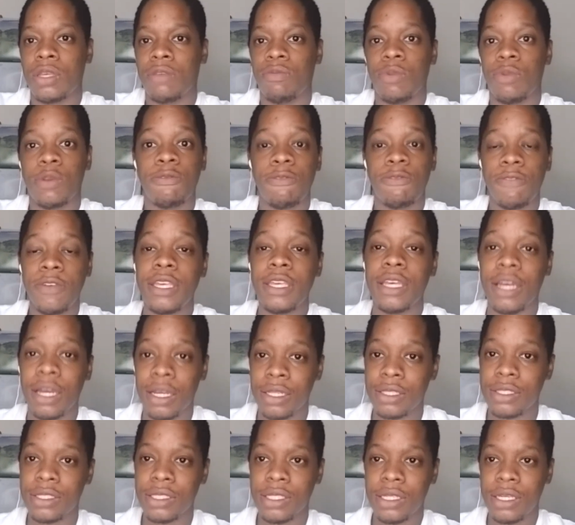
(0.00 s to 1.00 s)
with
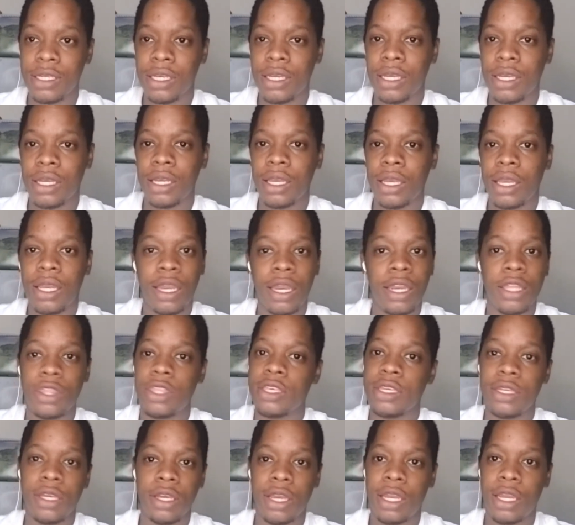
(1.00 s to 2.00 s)
fiat,
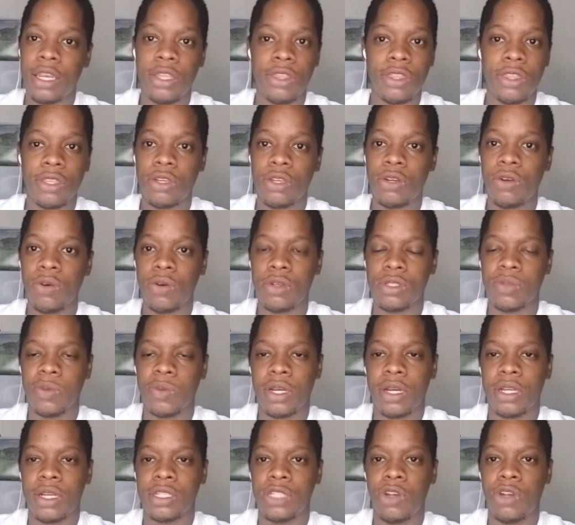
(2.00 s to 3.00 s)
anything goes,
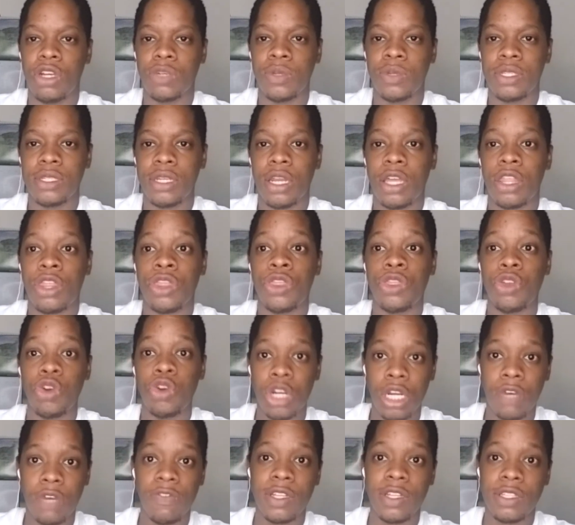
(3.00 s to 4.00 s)
because the US printed a
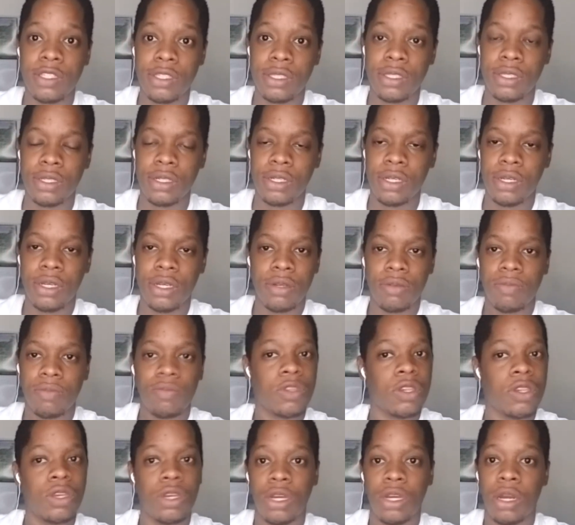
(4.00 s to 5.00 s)
third of its
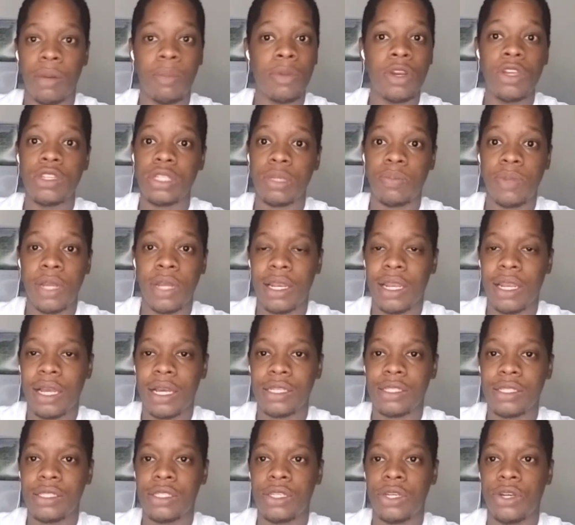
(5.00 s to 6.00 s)
money supply
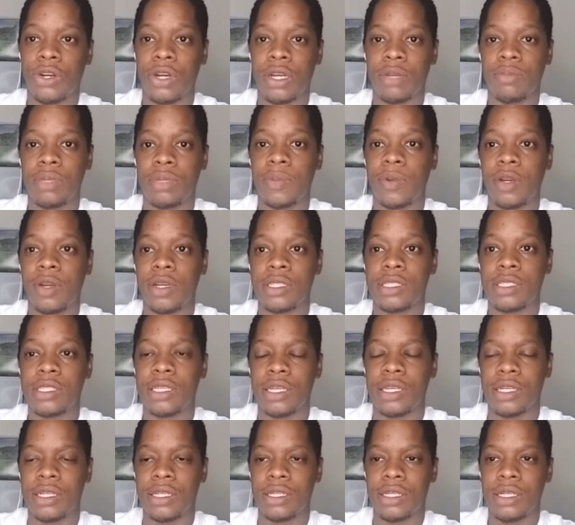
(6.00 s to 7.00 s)
last year, and people are
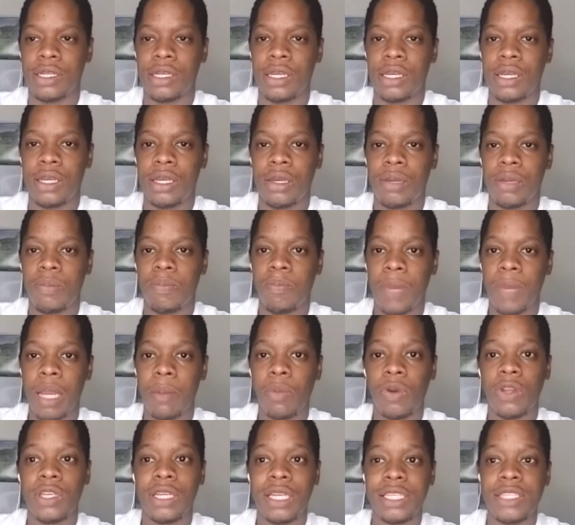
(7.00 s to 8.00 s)
saying, my
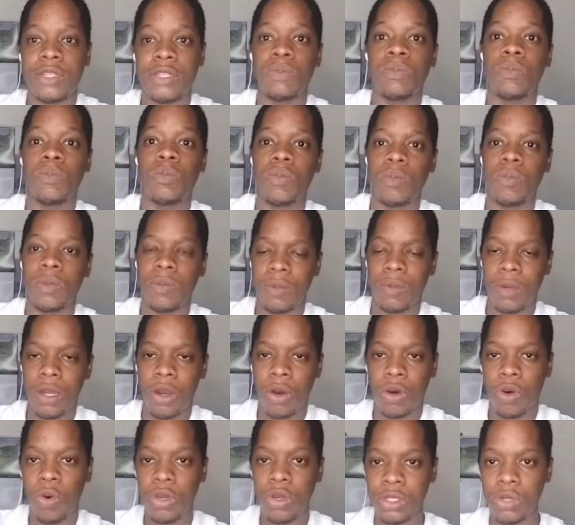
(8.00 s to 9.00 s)
money is in,
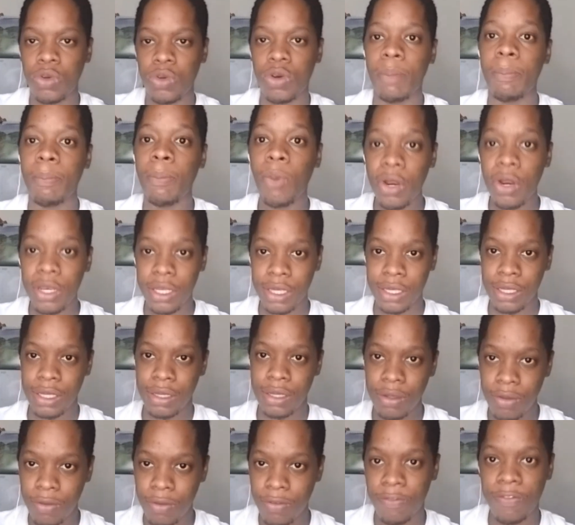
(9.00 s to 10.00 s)
quote unquote, money
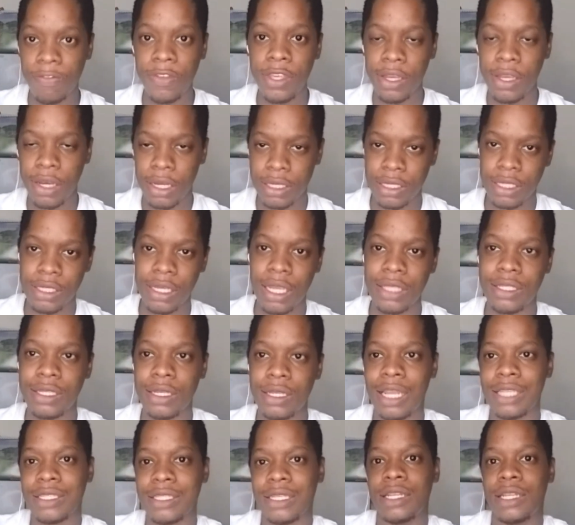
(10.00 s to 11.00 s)
fiat is getting
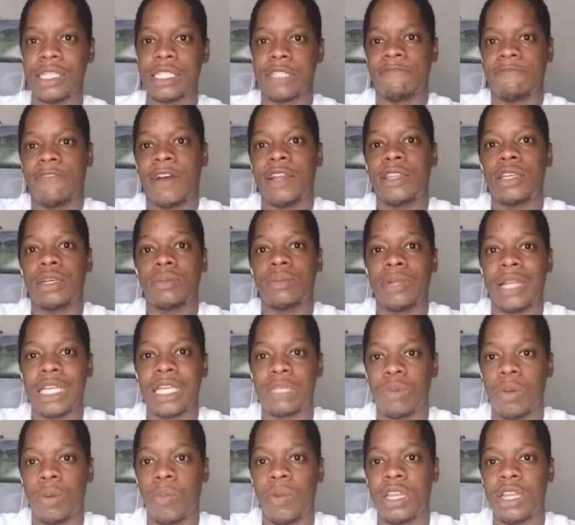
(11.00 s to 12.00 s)
less and less valuable as
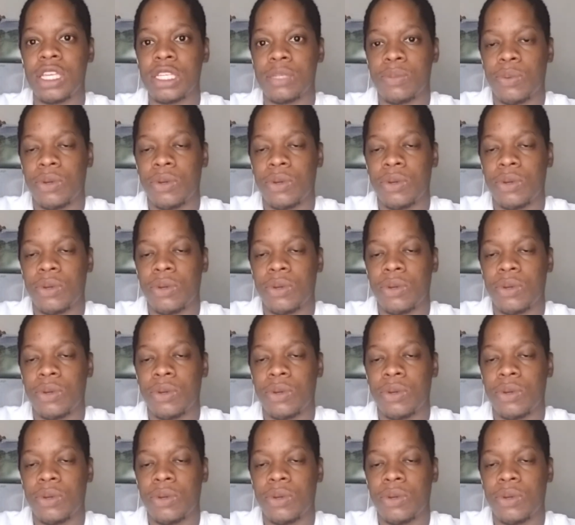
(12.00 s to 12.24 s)
more money is